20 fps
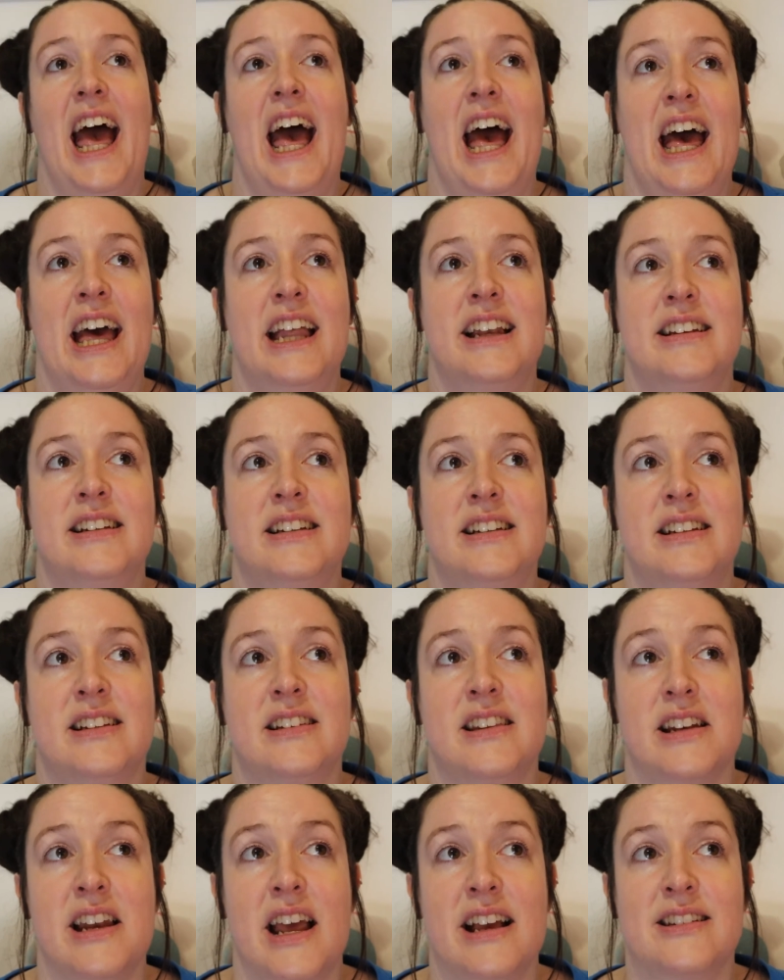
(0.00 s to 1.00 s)
And
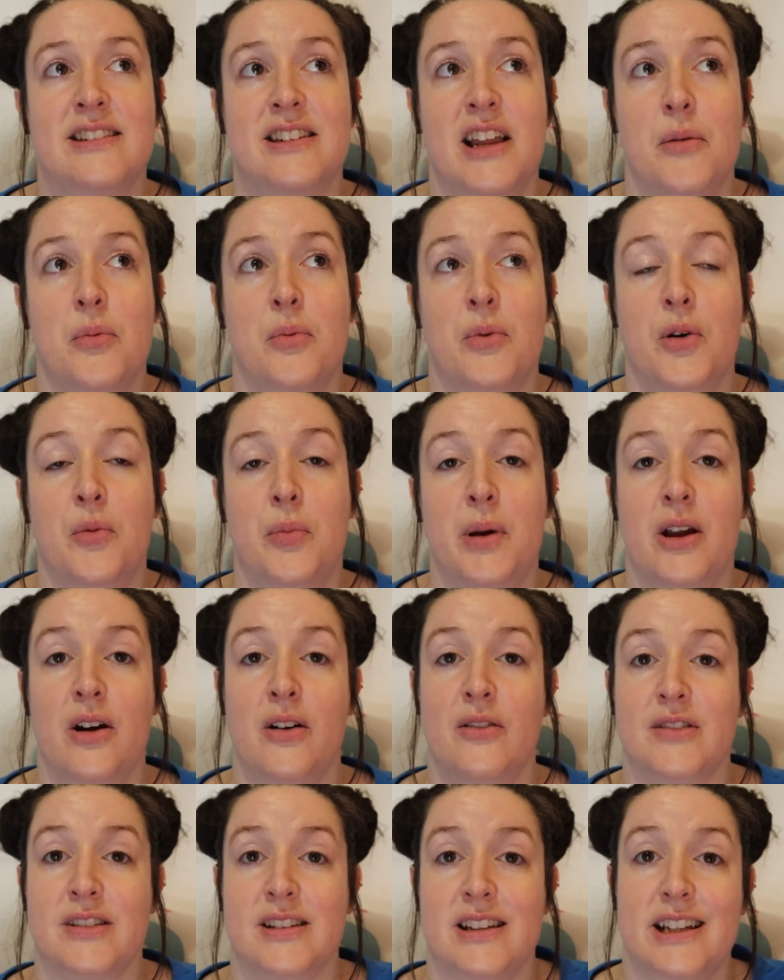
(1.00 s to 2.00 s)
the next step will be
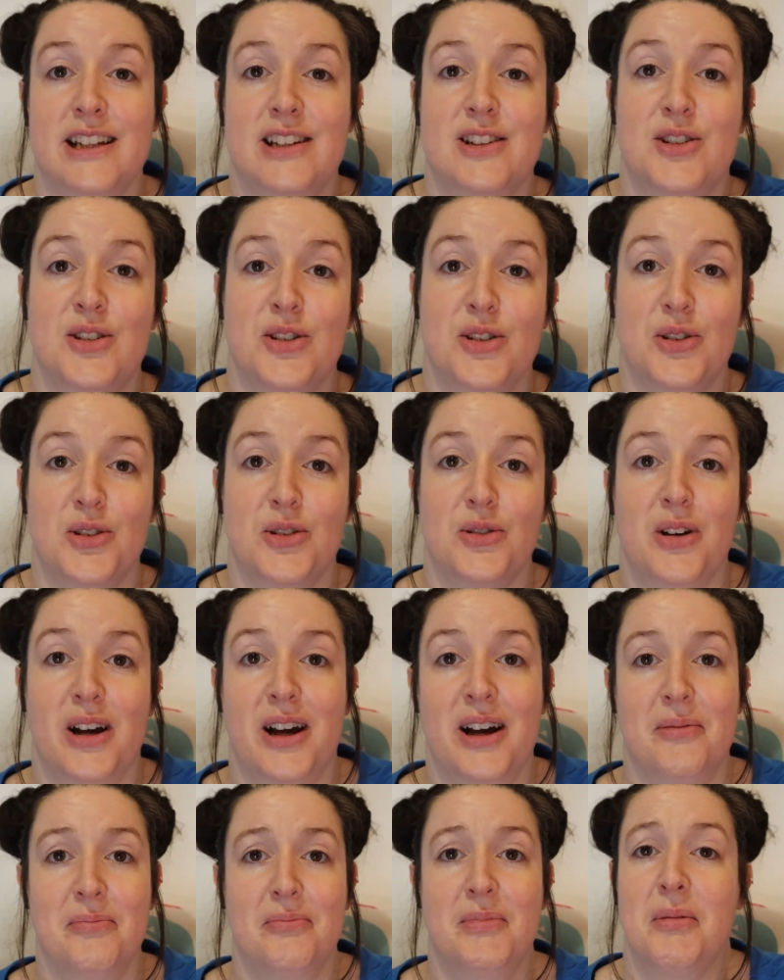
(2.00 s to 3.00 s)
obviously
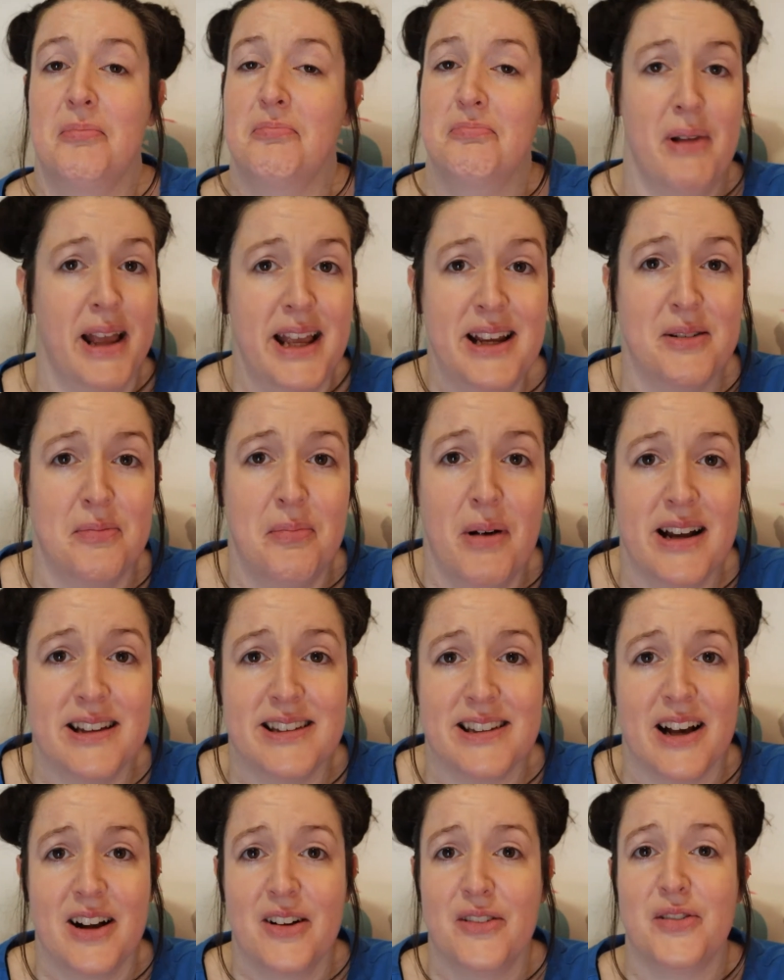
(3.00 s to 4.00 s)
to make
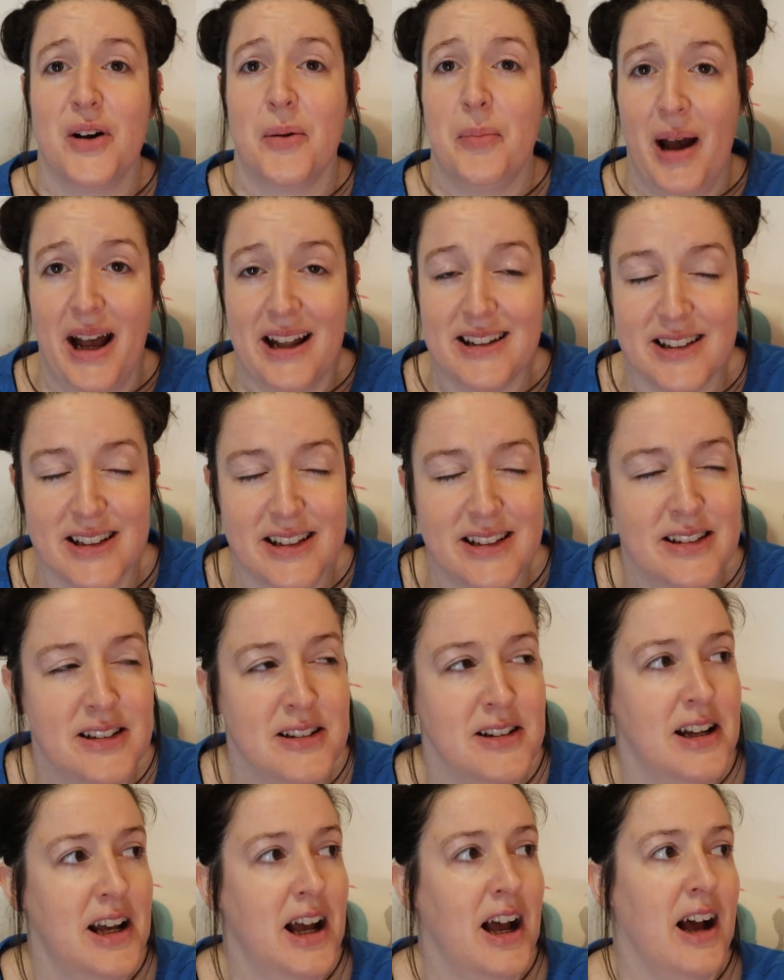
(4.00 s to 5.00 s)
myself a pattern.
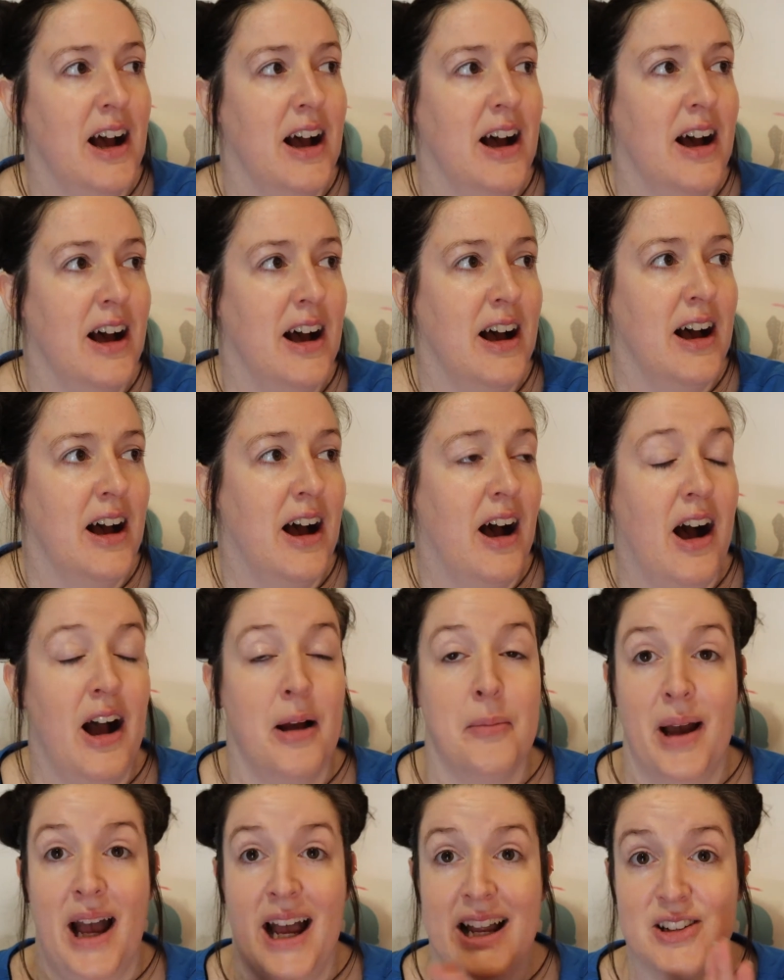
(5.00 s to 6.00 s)

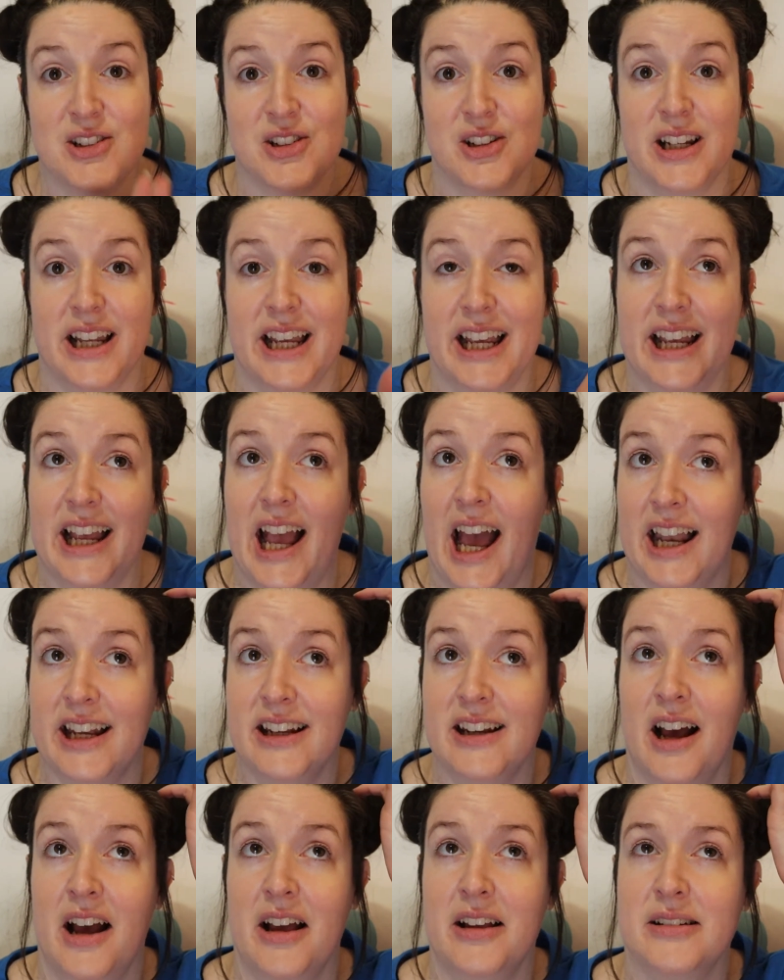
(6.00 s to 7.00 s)
I'm actually,
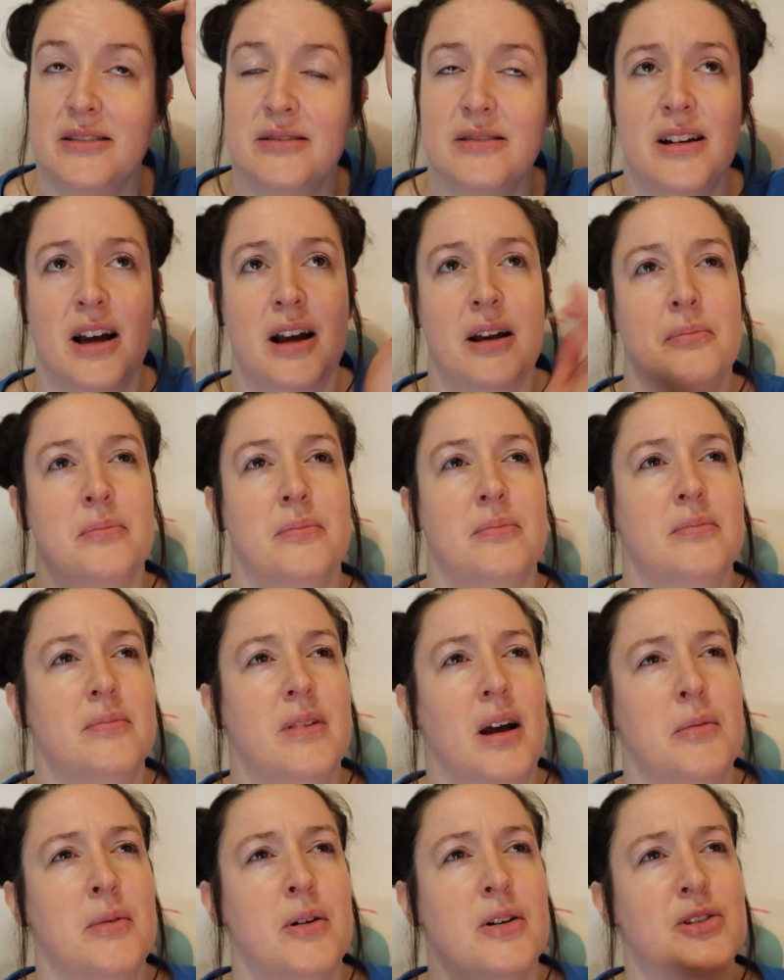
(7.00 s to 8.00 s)
and
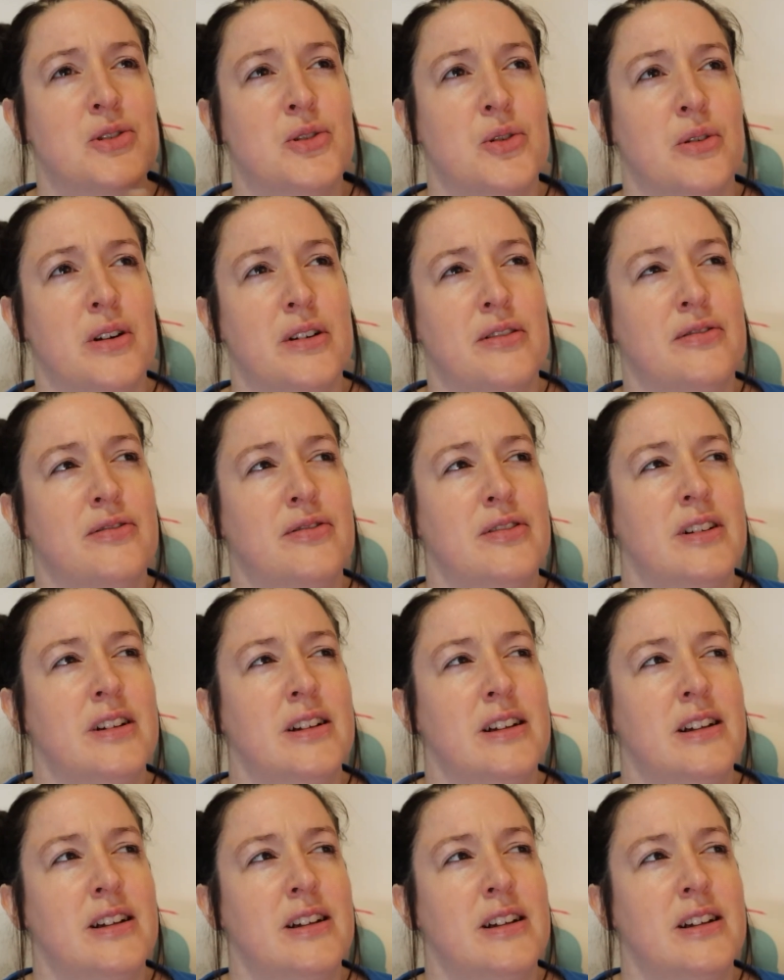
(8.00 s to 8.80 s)
I'm not sure if